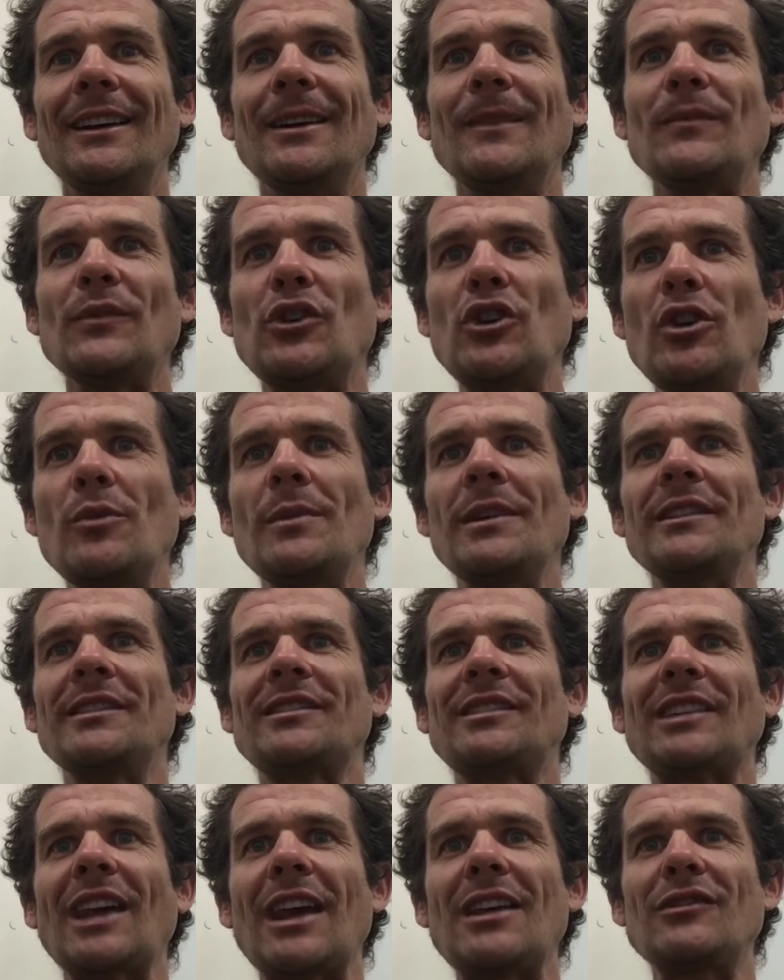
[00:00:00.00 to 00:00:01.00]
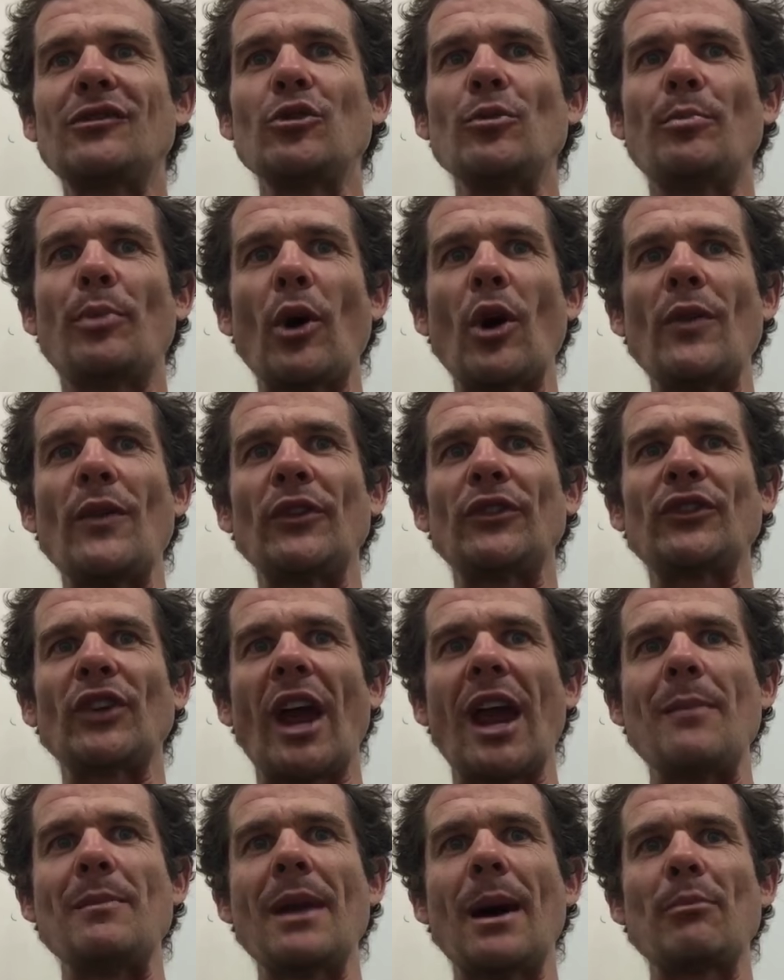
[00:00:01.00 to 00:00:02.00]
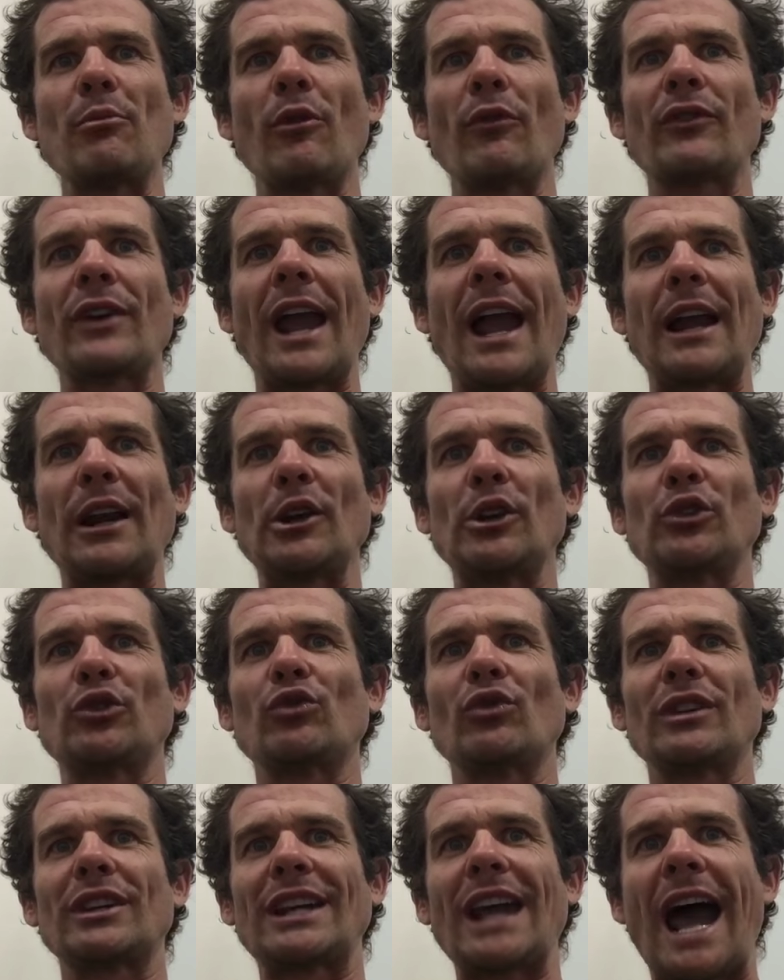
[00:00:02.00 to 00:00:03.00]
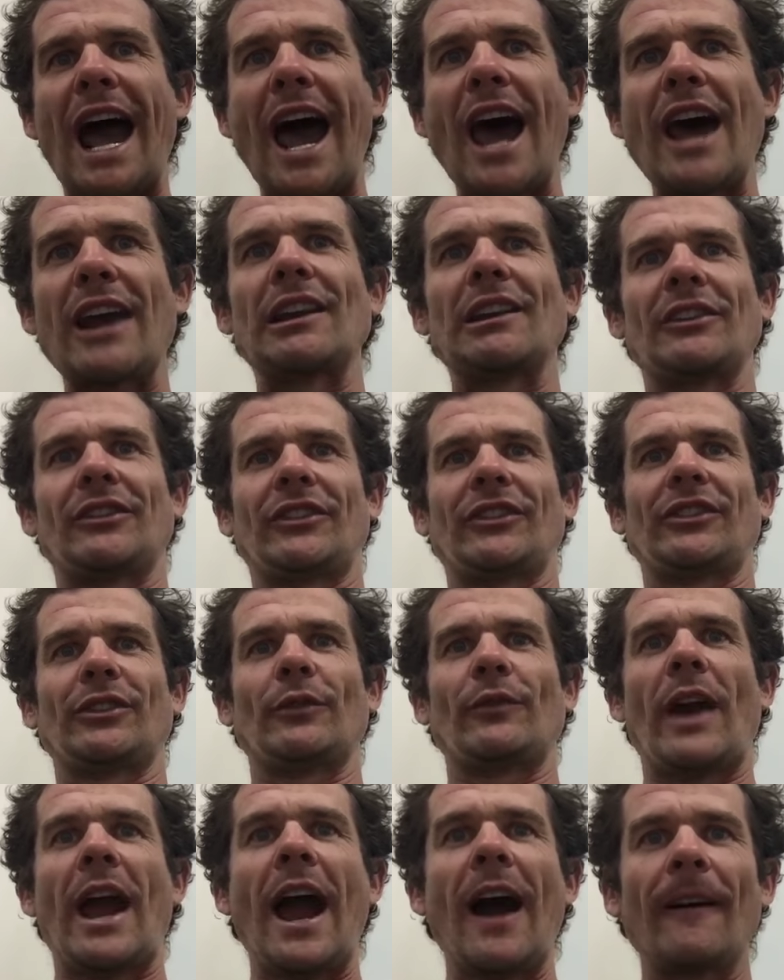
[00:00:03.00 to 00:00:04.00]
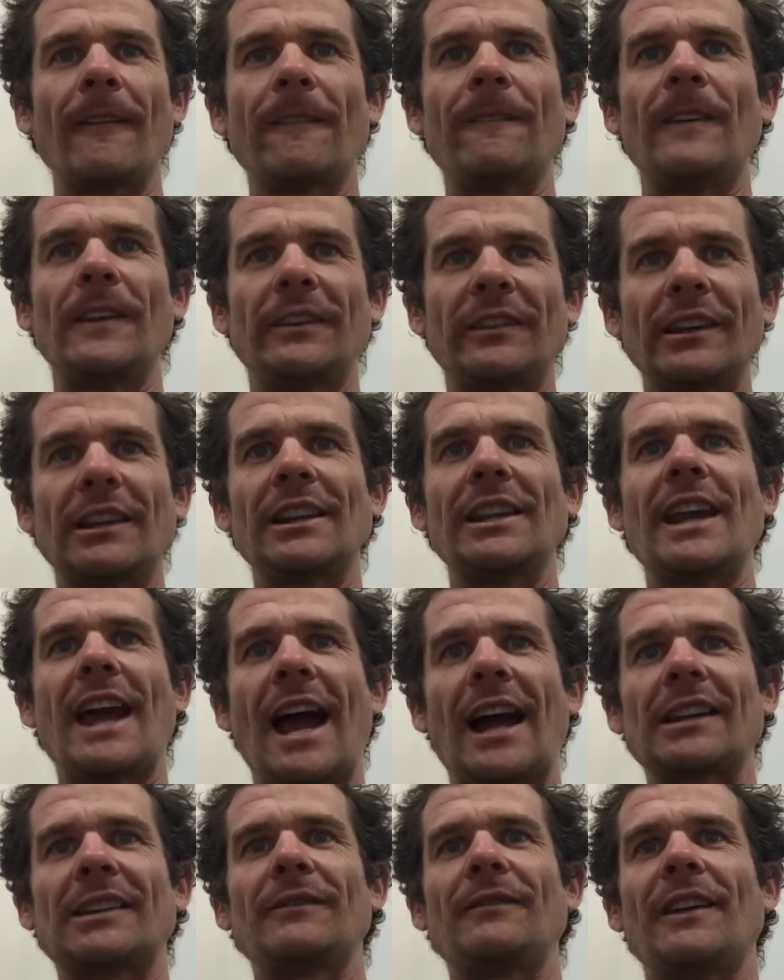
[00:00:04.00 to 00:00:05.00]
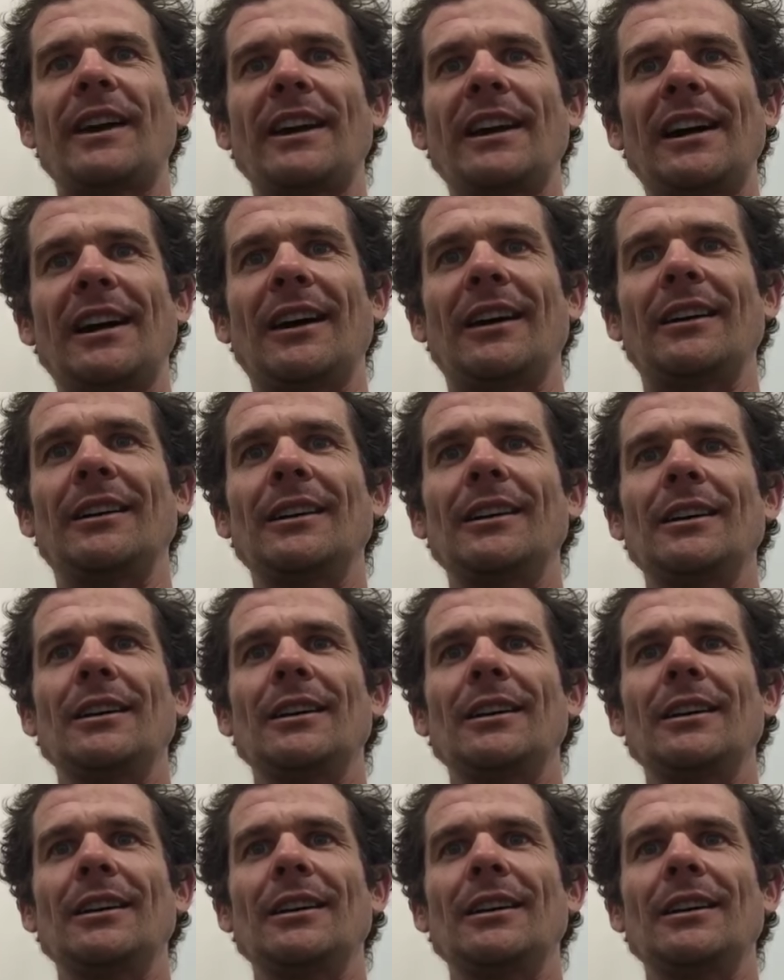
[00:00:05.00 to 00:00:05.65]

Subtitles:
Humans tend to burn the same number of calories regardless of how physically active they are.